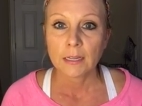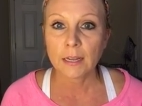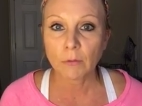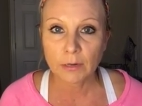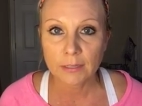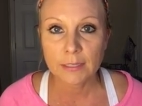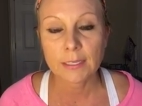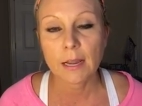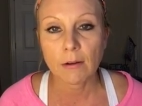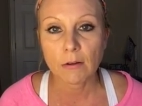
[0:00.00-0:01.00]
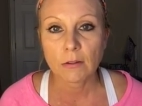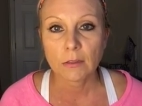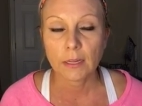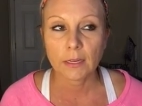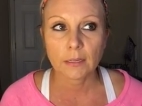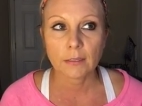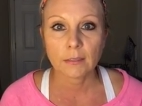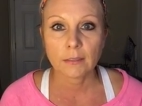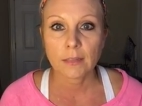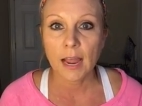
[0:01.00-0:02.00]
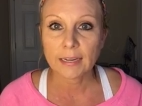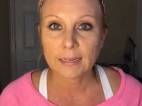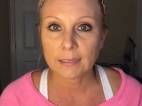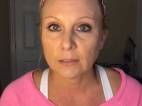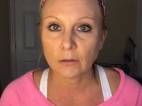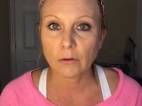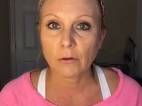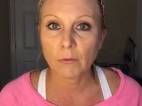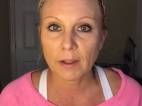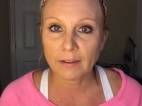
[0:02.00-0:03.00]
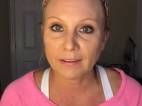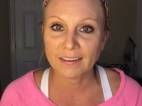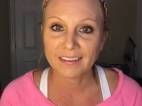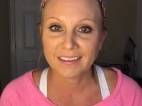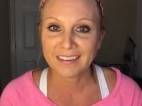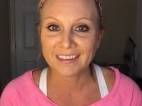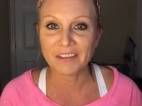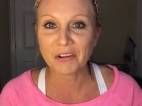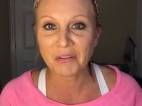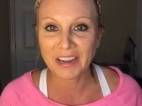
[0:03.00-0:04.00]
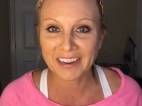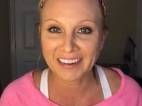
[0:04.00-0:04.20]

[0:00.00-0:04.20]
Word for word: get rid of the scale. Like, hide it, throw it away, give it away,